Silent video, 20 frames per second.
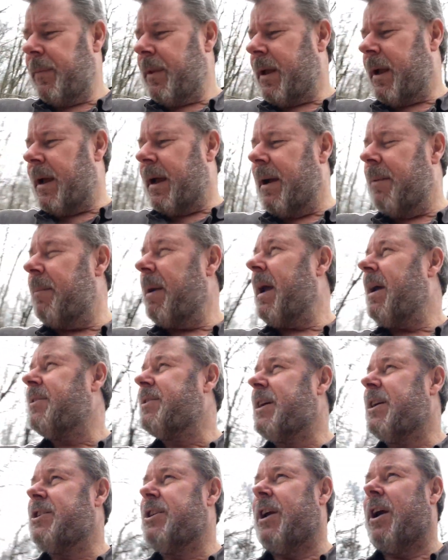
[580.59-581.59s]
um, ours
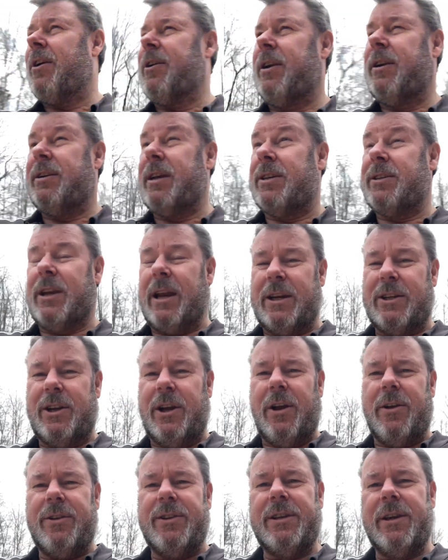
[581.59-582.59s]
actually only doesn't actually
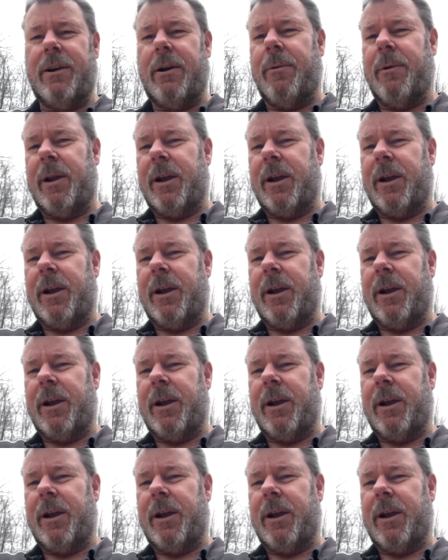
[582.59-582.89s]
go to zero;